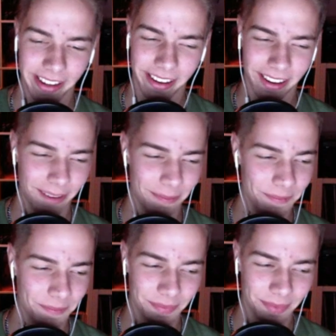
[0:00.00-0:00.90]
find
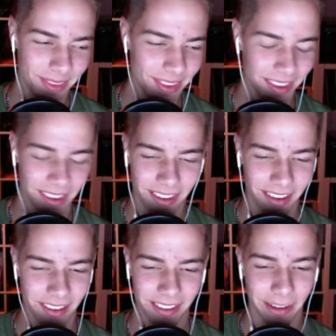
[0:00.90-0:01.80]

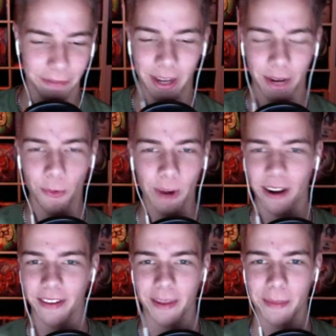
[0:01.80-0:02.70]
it
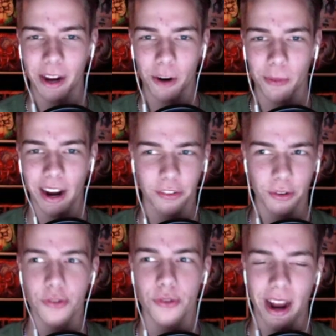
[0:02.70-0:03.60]
weird that Michael Myers
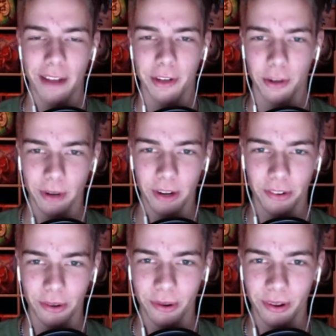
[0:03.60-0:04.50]
could drive in the original.